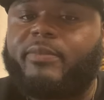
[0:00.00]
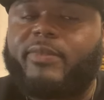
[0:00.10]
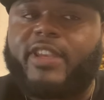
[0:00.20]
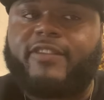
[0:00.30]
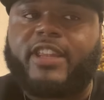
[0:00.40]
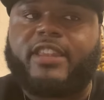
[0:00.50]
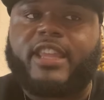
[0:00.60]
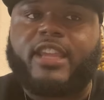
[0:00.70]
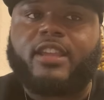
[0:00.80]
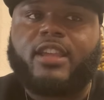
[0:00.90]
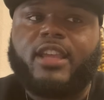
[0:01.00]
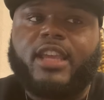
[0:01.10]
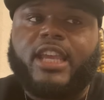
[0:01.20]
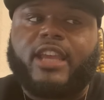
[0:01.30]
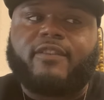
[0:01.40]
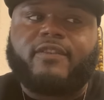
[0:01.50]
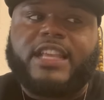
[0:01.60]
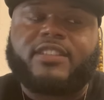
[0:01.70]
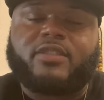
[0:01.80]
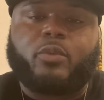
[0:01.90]
If anything, if
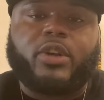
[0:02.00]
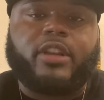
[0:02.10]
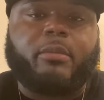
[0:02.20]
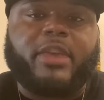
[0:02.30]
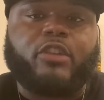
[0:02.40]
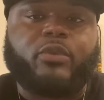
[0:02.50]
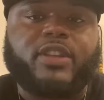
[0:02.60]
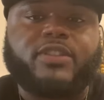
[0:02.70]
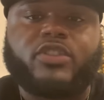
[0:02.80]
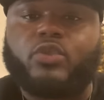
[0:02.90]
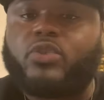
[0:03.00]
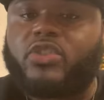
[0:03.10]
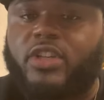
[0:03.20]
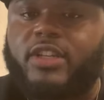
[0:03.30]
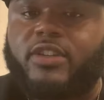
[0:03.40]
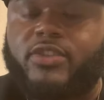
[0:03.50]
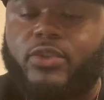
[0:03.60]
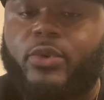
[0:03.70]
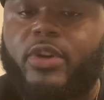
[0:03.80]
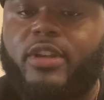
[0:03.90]
that's one of the main reasons you shouldn't
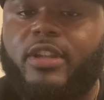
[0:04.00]
join,